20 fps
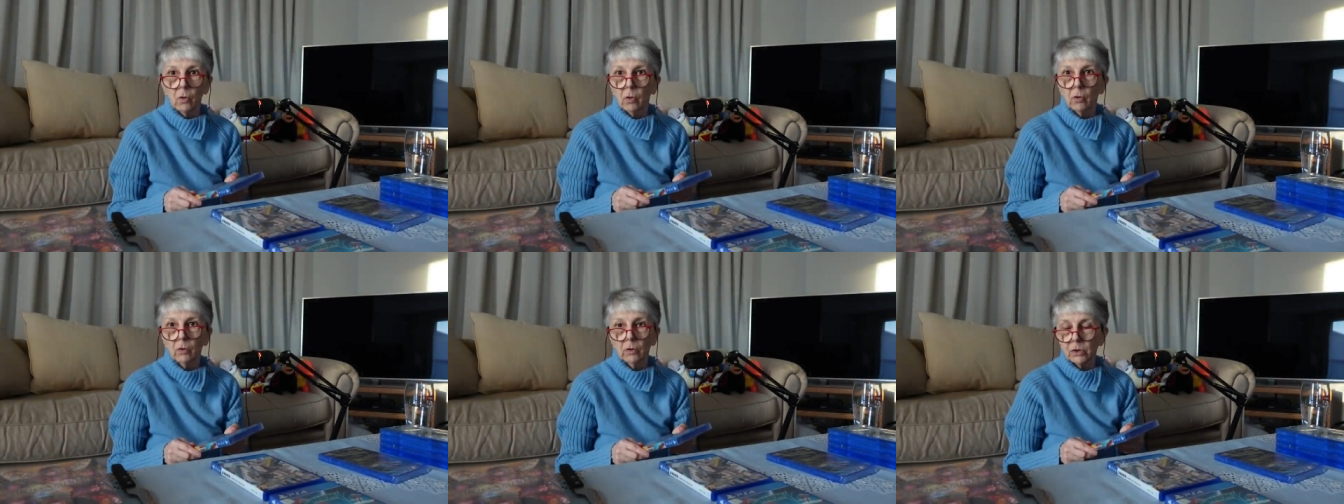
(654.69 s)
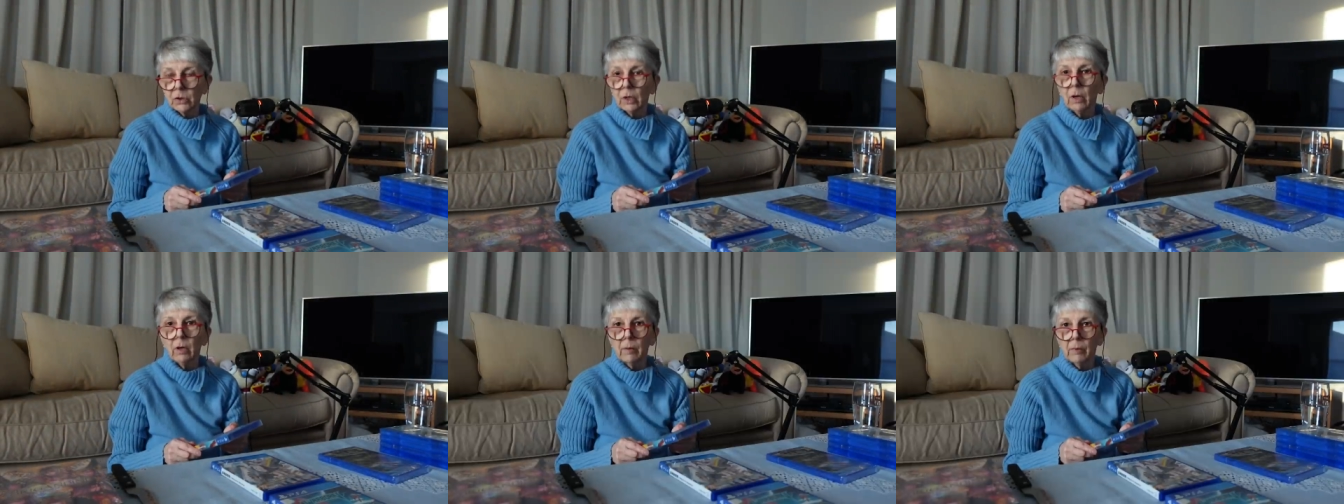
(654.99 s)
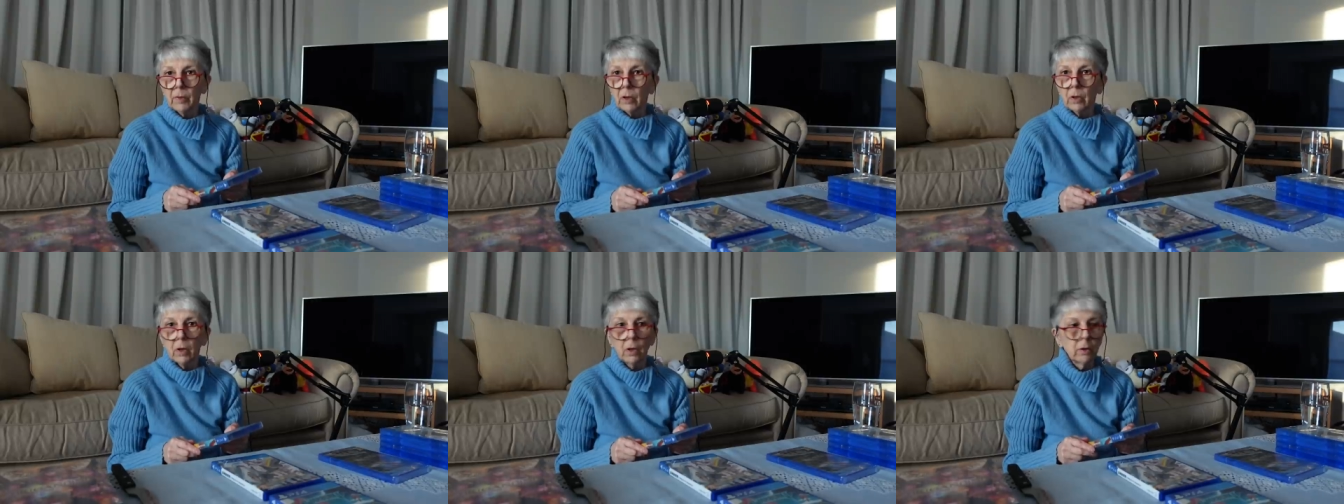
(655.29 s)
long
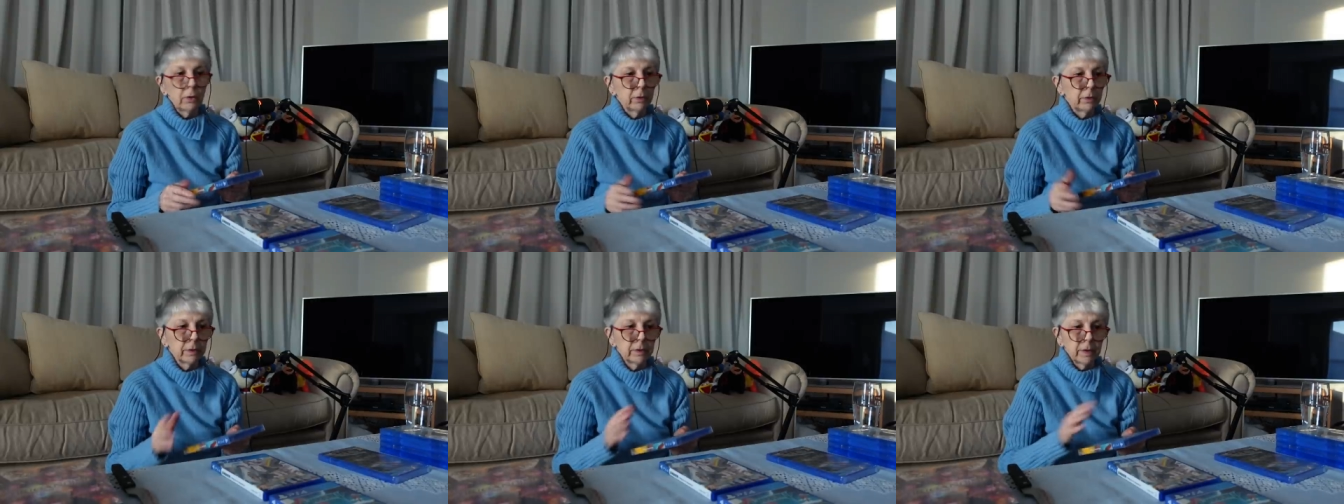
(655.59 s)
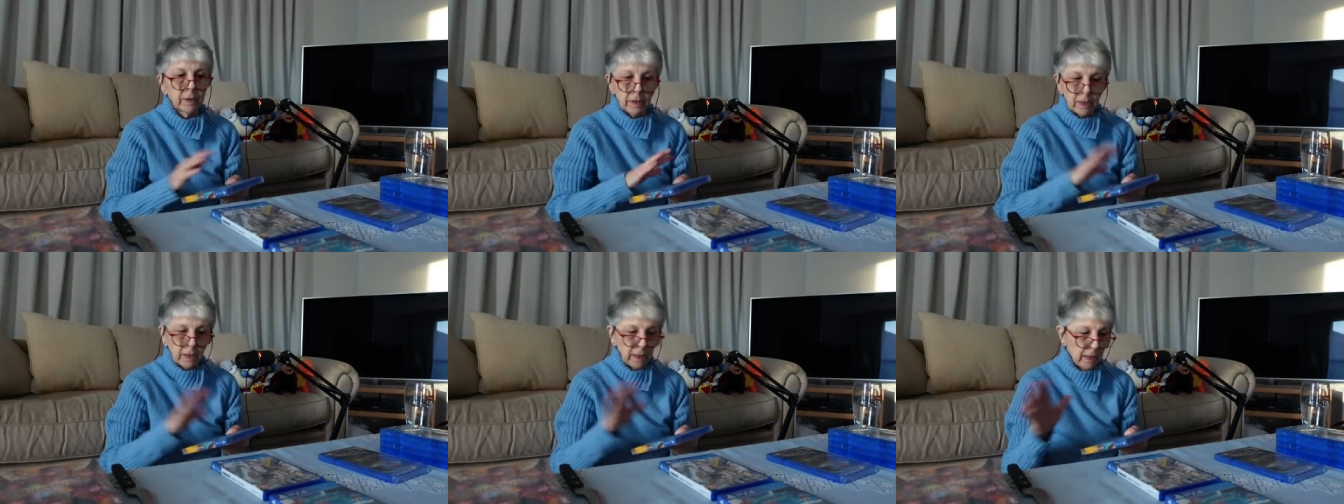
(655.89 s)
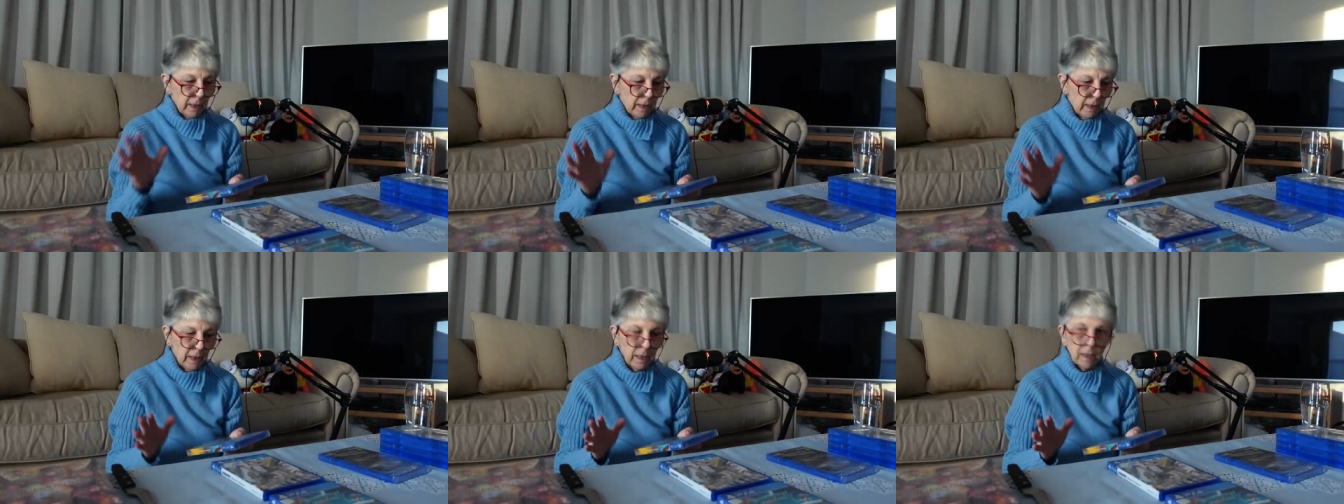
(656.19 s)
time ago,
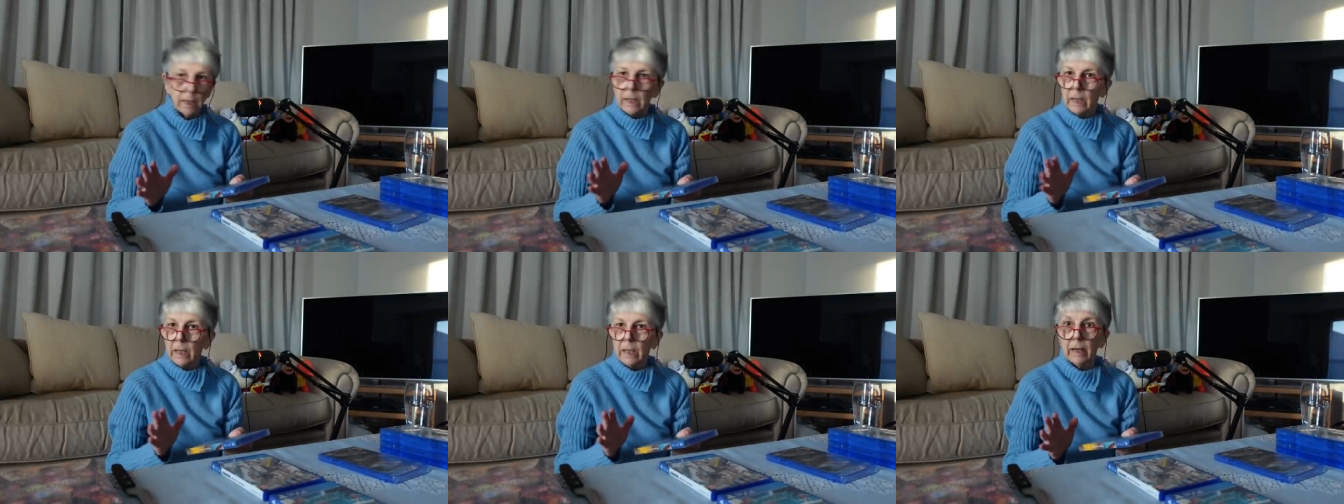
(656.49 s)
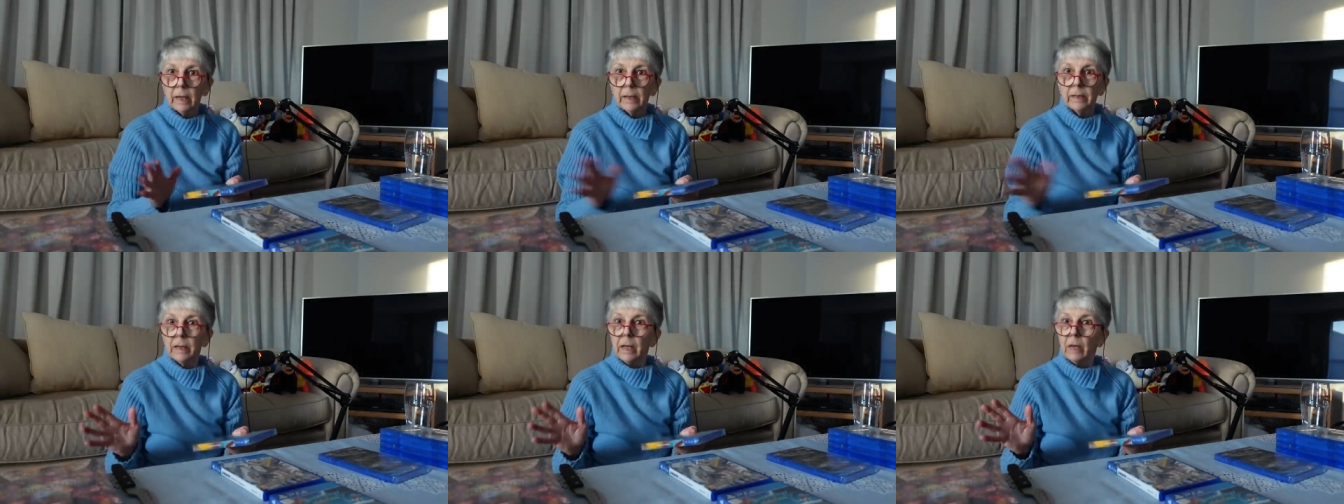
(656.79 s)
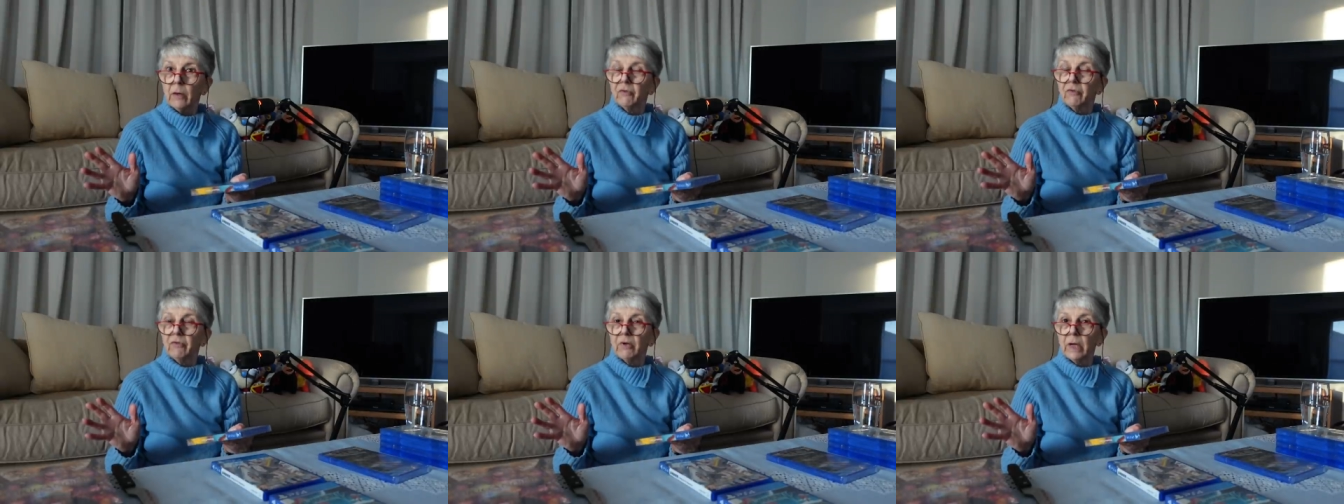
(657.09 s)
and
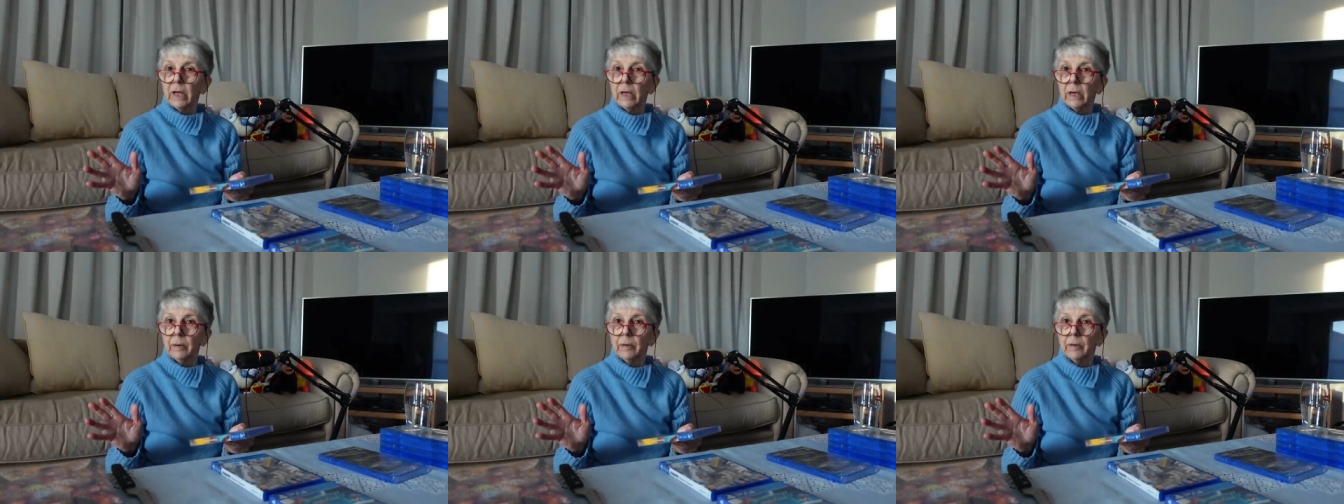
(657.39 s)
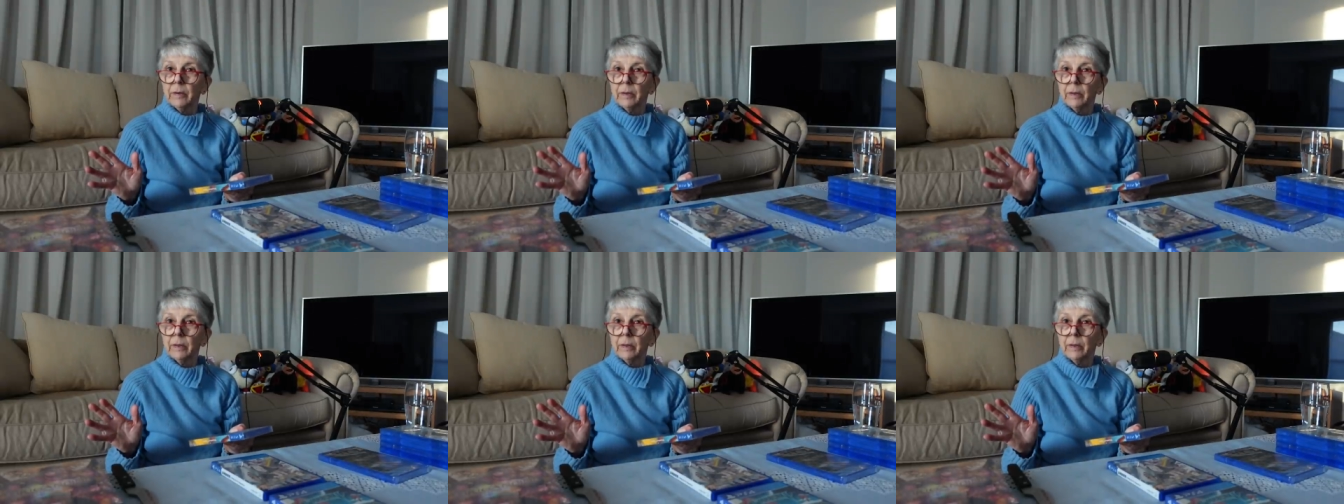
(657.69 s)
now it's here.